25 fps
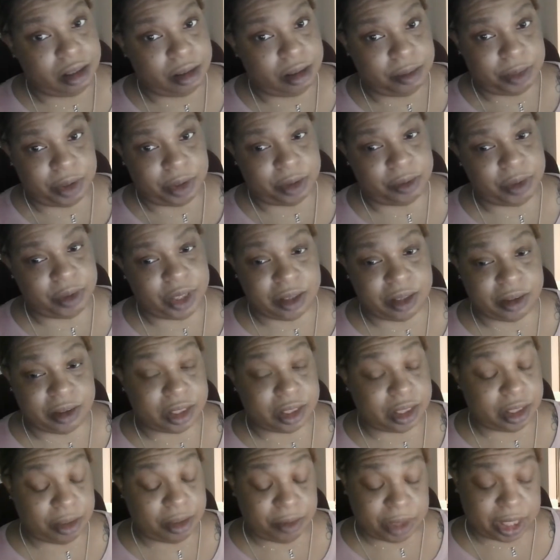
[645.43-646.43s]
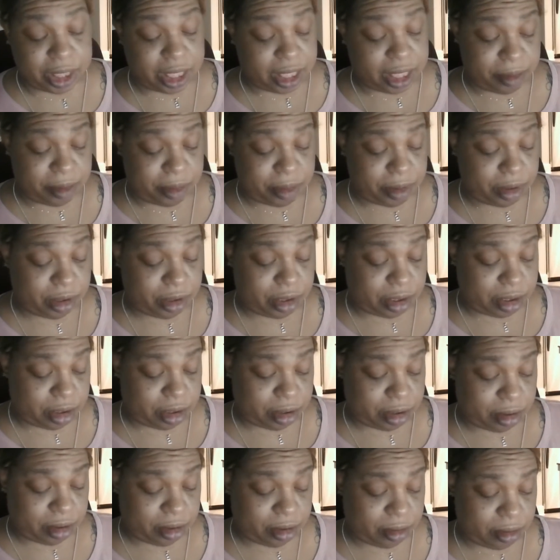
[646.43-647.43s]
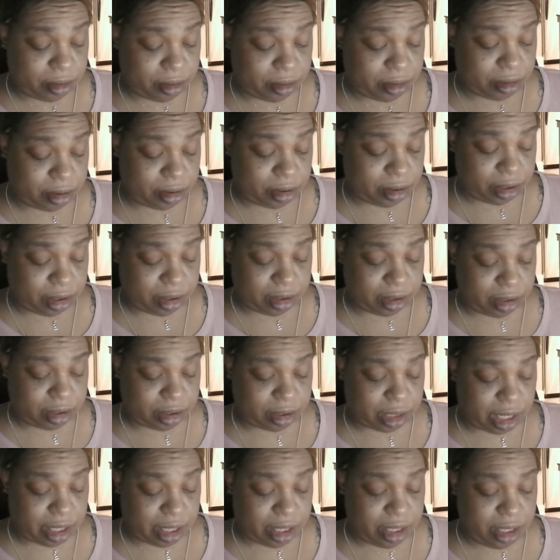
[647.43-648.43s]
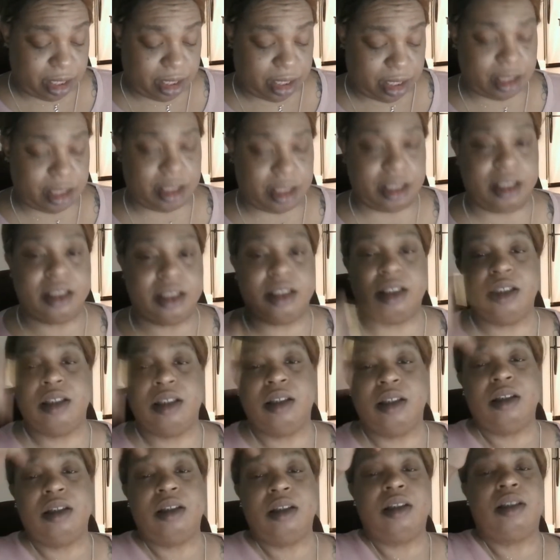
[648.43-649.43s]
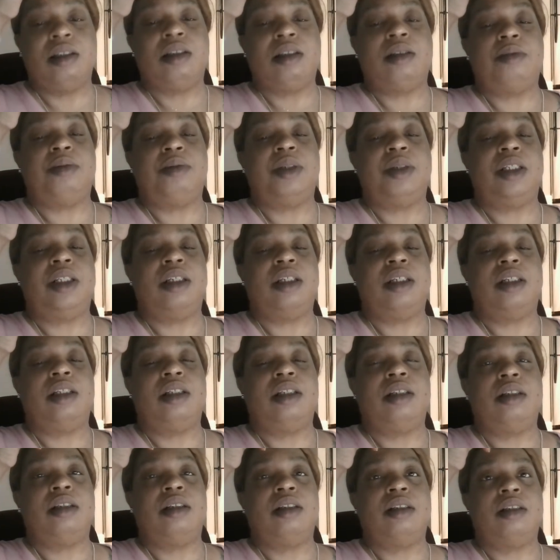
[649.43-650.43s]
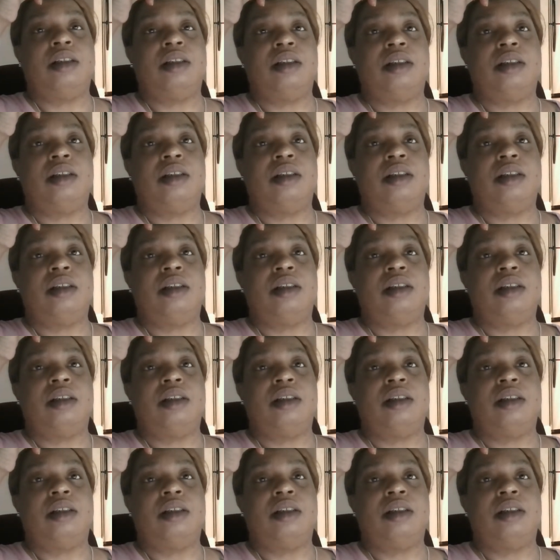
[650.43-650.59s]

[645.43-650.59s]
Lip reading: But we gonna see what happens, y'all. Cause I think this is the beginning